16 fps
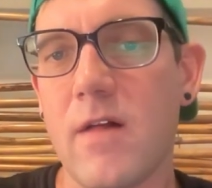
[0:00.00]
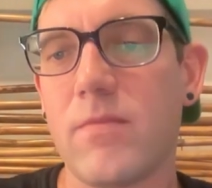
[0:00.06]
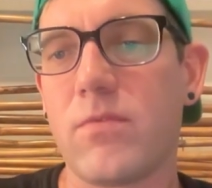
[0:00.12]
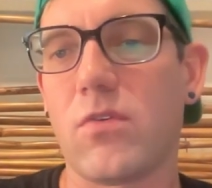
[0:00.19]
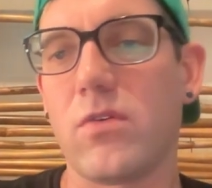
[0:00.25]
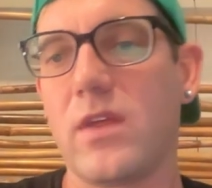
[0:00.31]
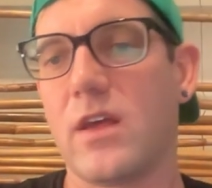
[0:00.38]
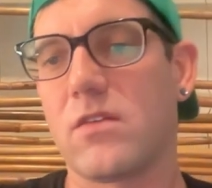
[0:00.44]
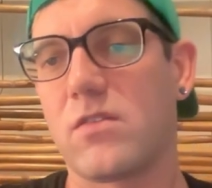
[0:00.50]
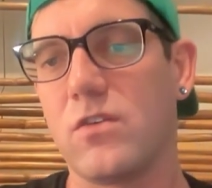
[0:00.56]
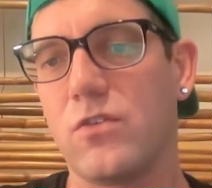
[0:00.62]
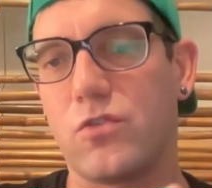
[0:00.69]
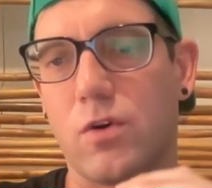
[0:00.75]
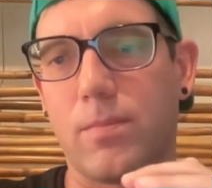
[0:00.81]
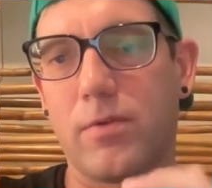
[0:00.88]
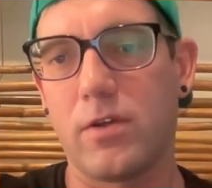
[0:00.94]
So yes,
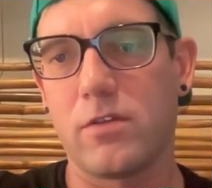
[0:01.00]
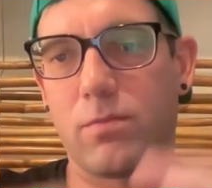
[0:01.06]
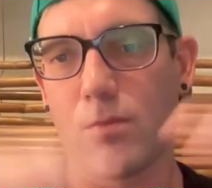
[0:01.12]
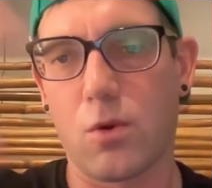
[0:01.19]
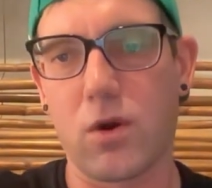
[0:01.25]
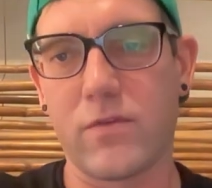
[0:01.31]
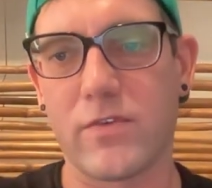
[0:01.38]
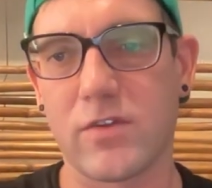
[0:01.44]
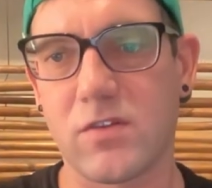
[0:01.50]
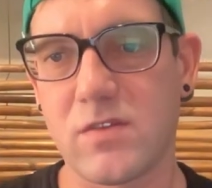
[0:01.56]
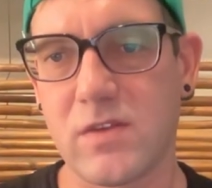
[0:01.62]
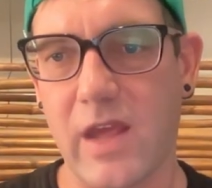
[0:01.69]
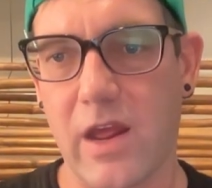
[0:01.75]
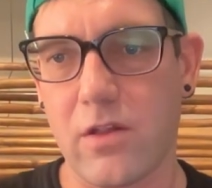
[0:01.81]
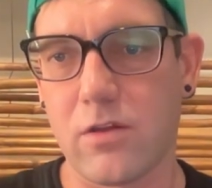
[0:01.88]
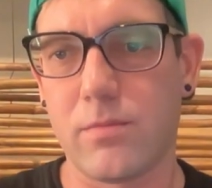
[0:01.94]
Drupal is more of a
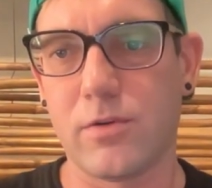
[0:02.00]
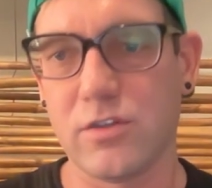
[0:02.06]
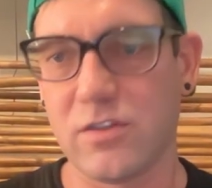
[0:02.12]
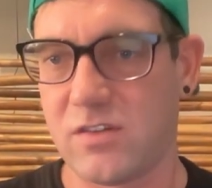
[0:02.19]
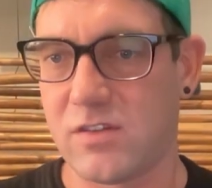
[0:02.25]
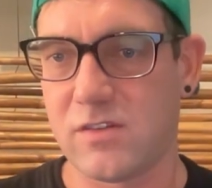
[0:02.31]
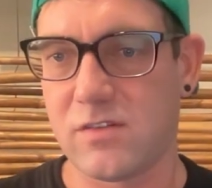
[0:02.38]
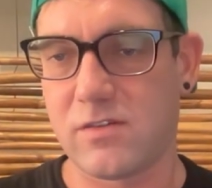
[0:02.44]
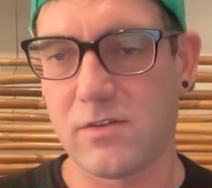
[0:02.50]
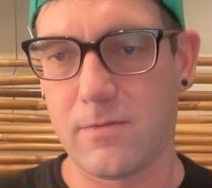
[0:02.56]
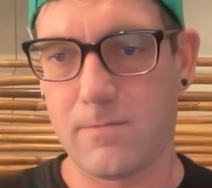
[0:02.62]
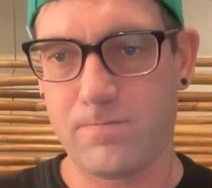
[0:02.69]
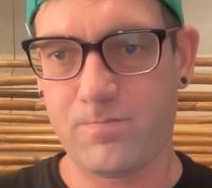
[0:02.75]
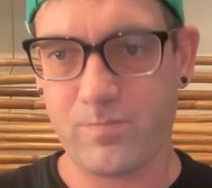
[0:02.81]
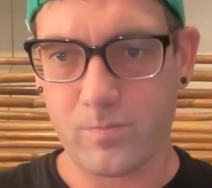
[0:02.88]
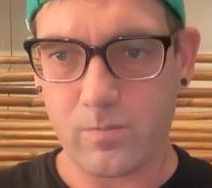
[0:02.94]
scalable system.